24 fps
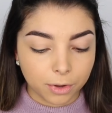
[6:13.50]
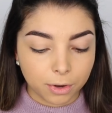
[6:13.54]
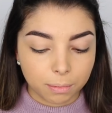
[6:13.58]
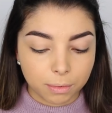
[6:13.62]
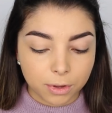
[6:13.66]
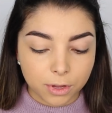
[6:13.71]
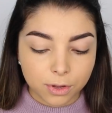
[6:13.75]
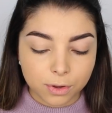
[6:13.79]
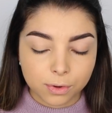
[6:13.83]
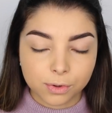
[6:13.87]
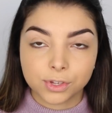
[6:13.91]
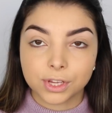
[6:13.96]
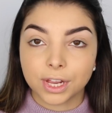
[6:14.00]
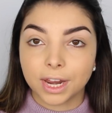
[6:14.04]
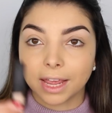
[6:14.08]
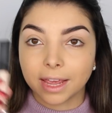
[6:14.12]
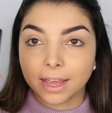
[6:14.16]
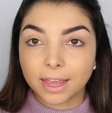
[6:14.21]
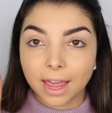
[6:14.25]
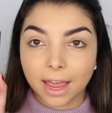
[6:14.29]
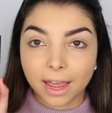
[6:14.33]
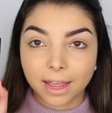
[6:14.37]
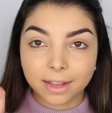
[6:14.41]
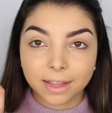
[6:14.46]
gonna be using
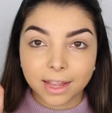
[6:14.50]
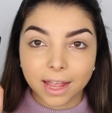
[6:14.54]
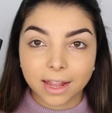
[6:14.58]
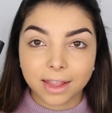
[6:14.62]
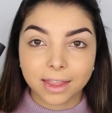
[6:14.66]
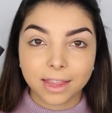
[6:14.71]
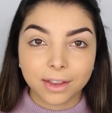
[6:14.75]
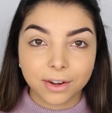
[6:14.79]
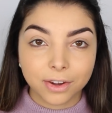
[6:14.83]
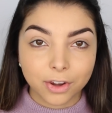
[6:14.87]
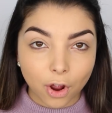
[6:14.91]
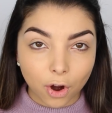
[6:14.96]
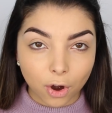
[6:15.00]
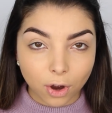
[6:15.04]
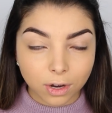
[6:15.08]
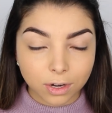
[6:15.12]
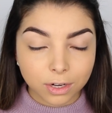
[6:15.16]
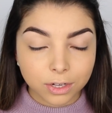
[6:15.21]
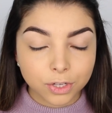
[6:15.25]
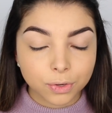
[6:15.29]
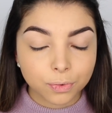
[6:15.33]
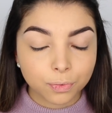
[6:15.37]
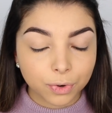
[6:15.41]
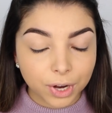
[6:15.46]
again the
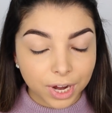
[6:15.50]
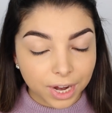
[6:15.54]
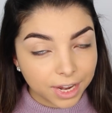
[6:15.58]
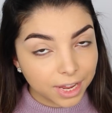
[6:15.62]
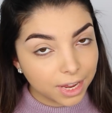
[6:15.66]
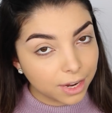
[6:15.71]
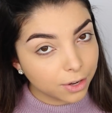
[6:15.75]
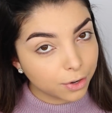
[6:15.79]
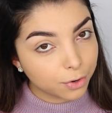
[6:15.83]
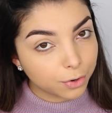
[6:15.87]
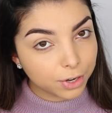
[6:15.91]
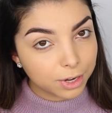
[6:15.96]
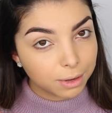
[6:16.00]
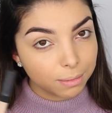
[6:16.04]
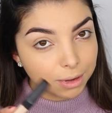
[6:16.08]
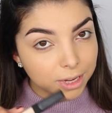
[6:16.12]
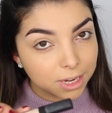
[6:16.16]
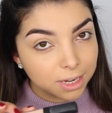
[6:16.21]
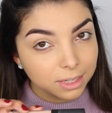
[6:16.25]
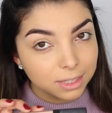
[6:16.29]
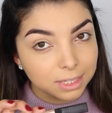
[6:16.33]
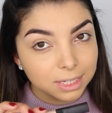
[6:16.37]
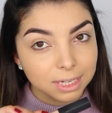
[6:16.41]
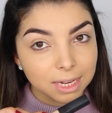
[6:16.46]
Nars Radiant Creamy
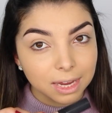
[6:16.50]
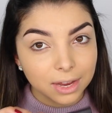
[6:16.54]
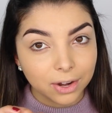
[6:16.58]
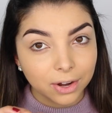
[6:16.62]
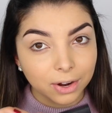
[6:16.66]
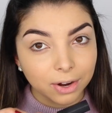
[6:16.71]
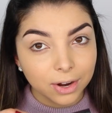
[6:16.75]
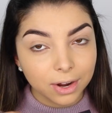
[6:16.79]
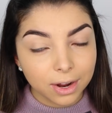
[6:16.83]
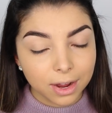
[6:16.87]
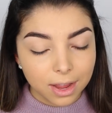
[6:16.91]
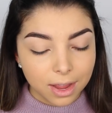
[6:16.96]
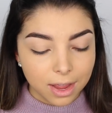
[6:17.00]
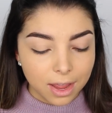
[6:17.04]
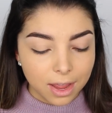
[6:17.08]
Concealer.